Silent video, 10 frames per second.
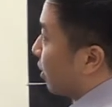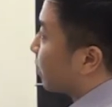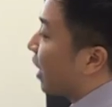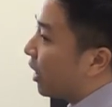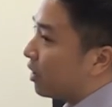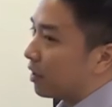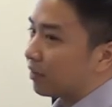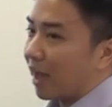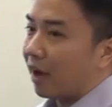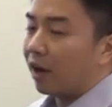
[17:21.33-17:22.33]
The second
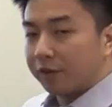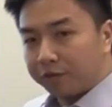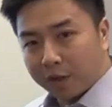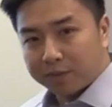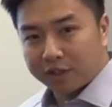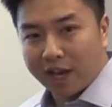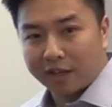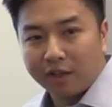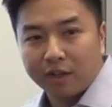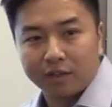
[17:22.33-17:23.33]
is that on the flip side,